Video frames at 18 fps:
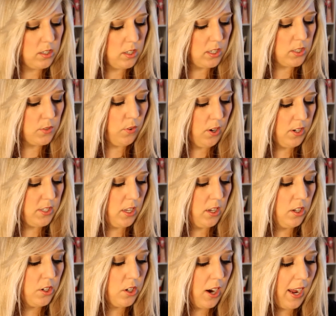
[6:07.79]
As far as
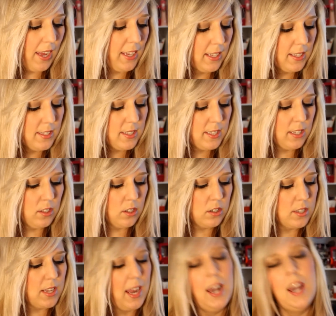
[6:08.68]
under eye
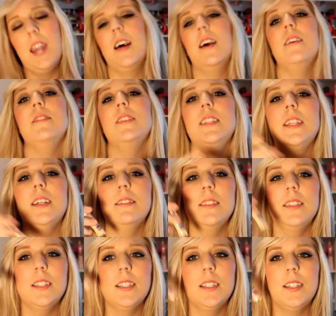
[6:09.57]
concealers, I
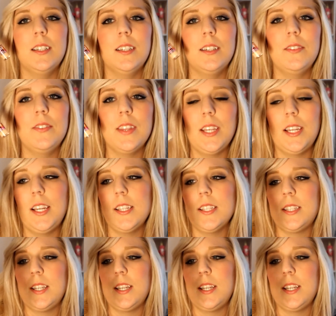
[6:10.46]
love these.